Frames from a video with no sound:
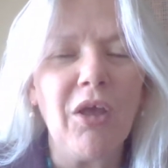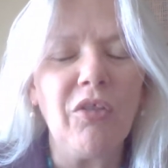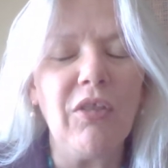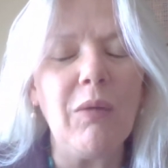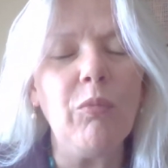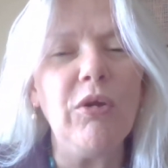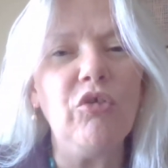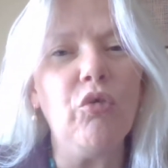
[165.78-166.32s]

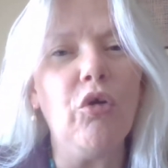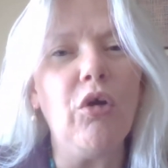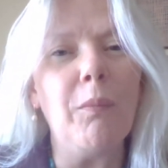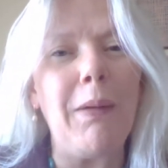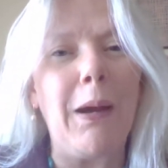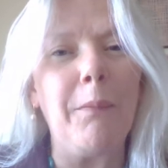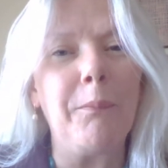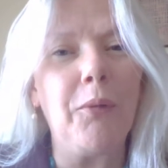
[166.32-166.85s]
Then we talk
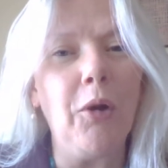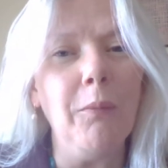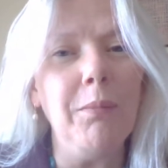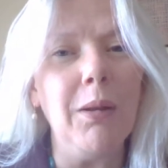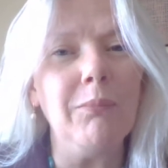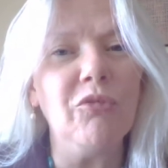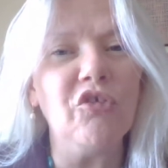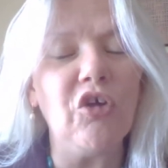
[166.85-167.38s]
about
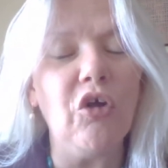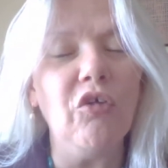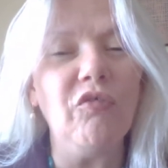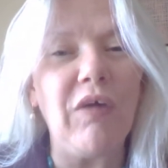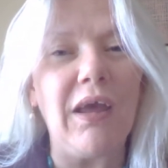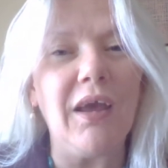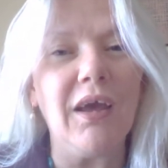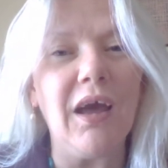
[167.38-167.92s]
problem
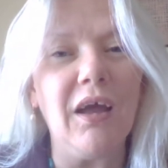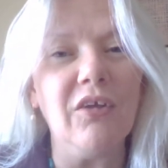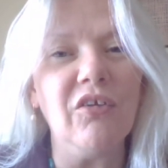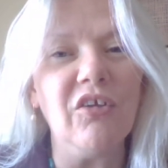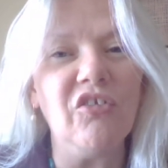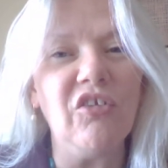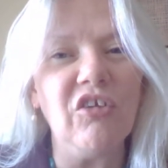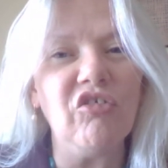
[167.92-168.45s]
solving and
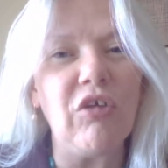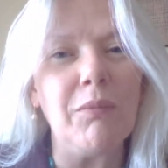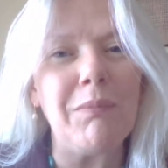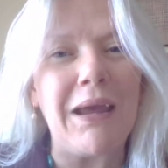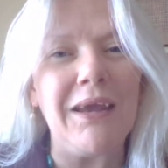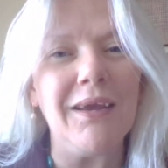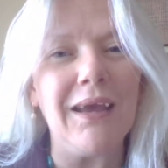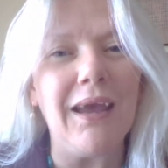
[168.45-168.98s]
decision
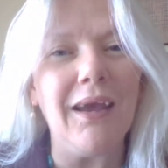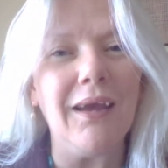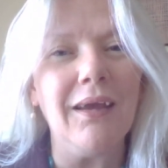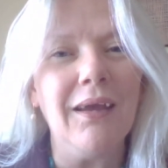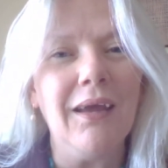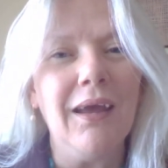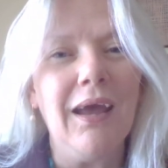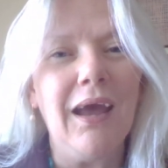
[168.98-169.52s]
making.
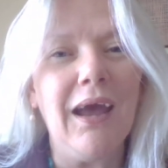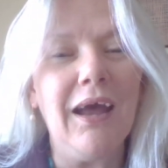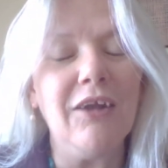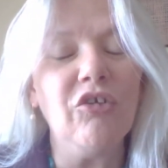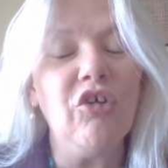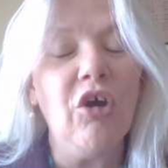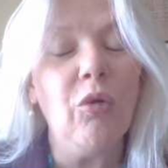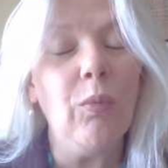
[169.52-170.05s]

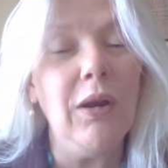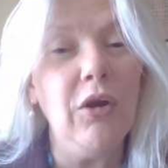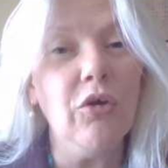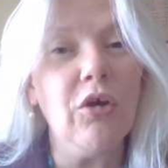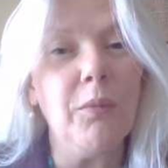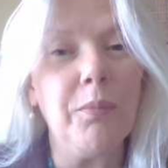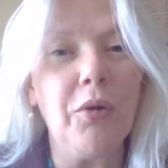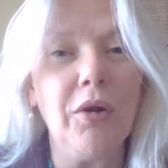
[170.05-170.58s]
And we
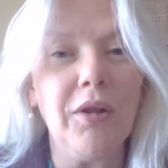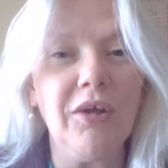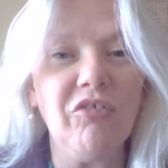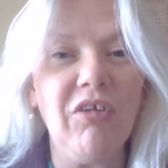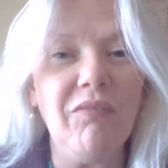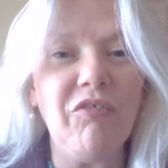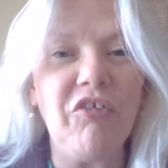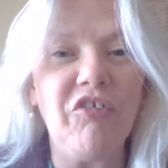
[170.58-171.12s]
look at
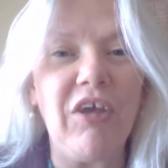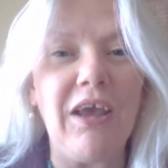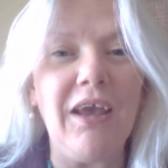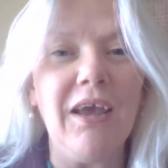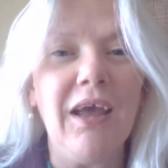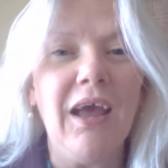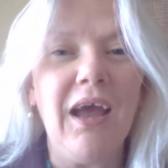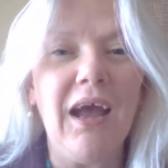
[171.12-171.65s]

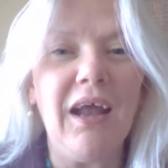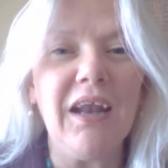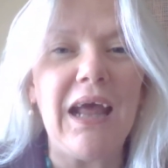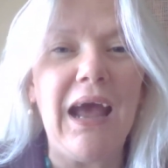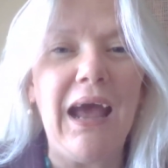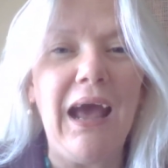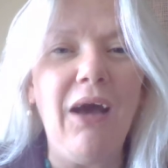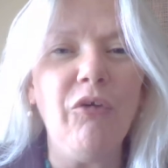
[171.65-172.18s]
productivity and
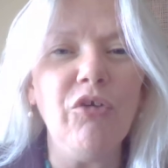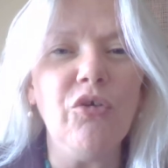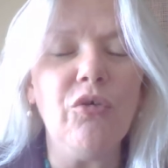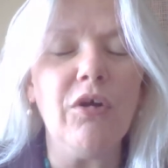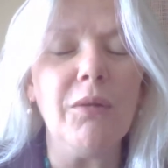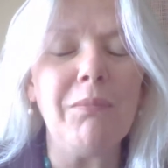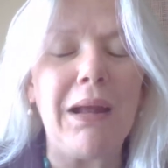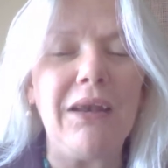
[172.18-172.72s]
how you
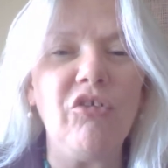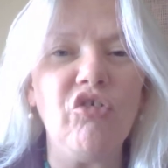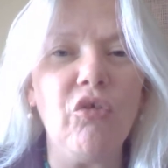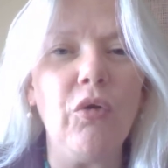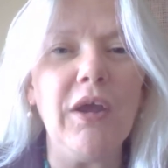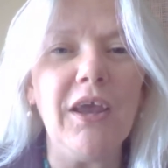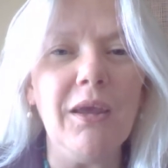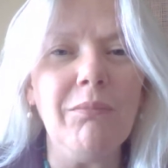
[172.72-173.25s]
can manage
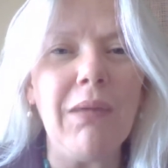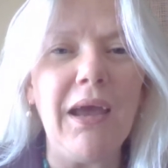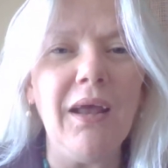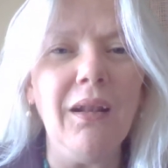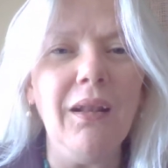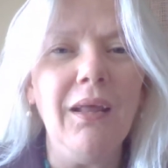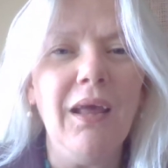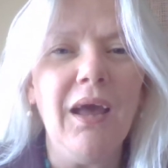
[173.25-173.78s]
your
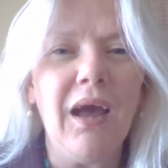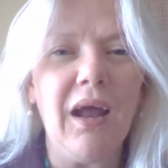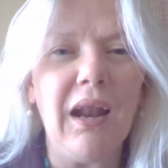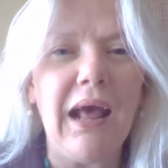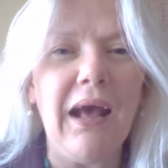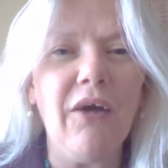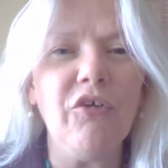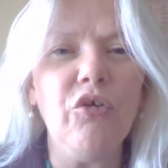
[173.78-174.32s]
email and
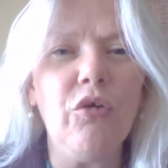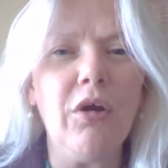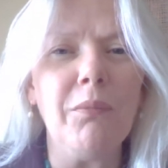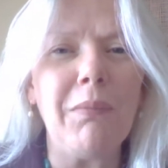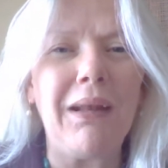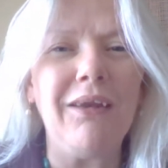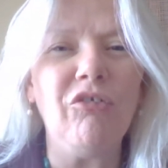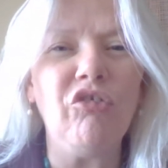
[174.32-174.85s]
how you can
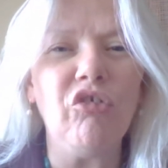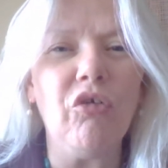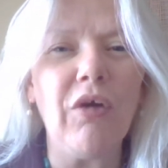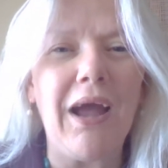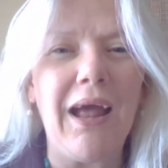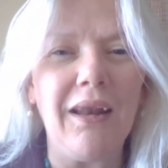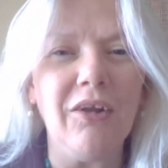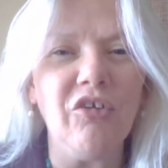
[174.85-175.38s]
manage your
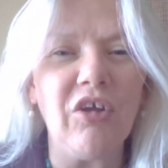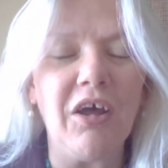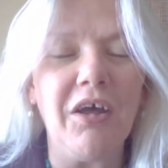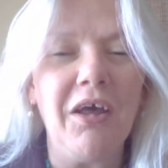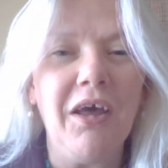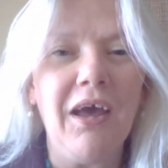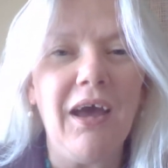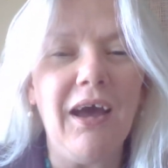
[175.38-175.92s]
calendar.
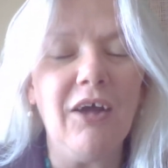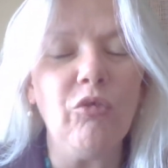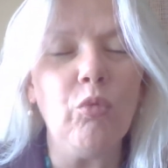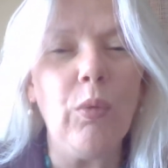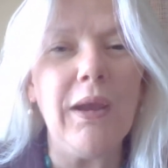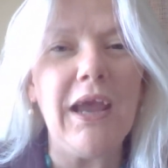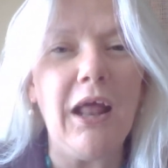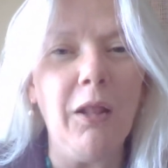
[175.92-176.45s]
And
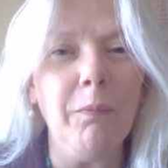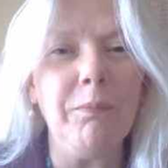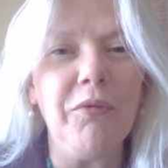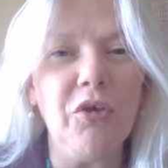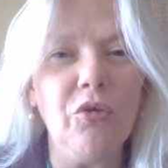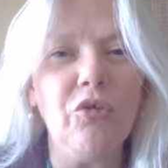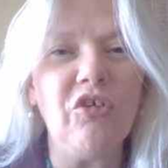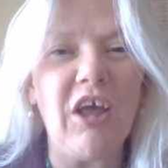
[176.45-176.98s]
we help
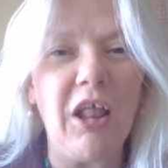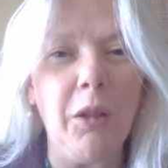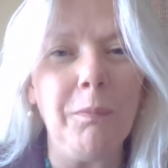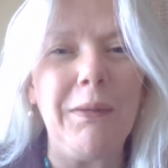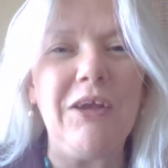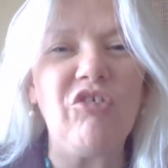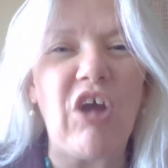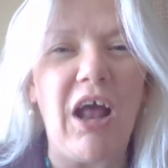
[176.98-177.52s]
you to
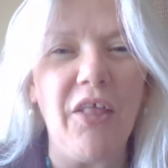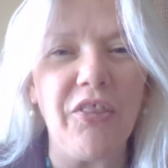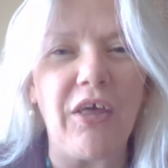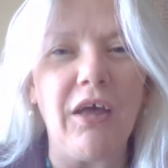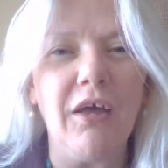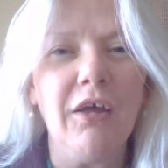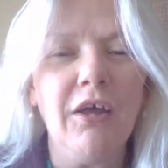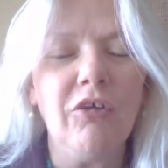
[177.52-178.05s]
help each
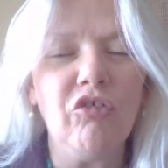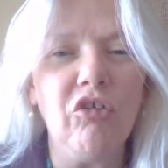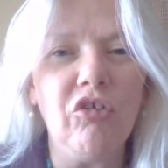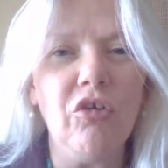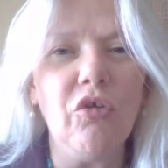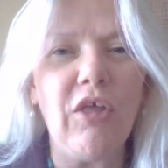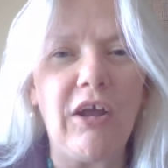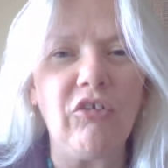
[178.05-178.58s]
other to
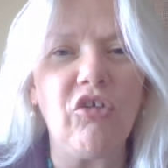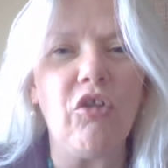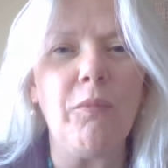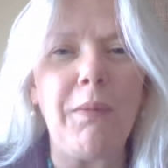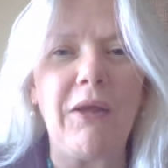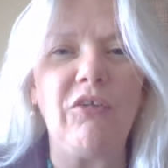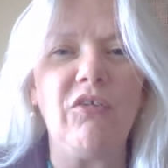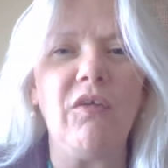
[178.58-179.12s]
do that to the
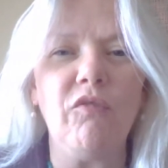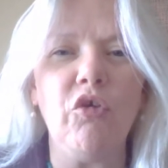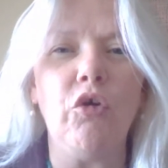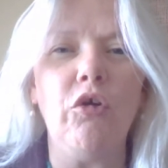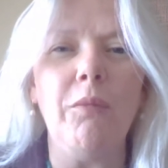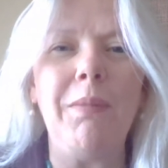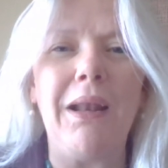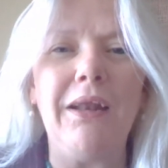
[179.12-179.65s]
best of
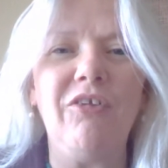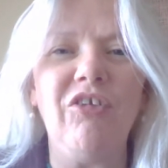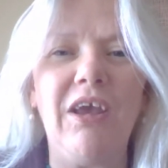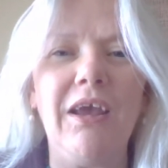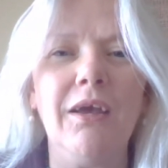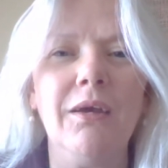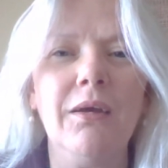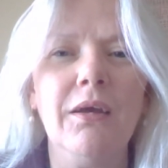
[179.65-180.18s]
your
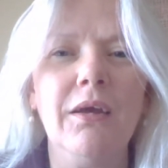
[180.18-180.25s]
ability.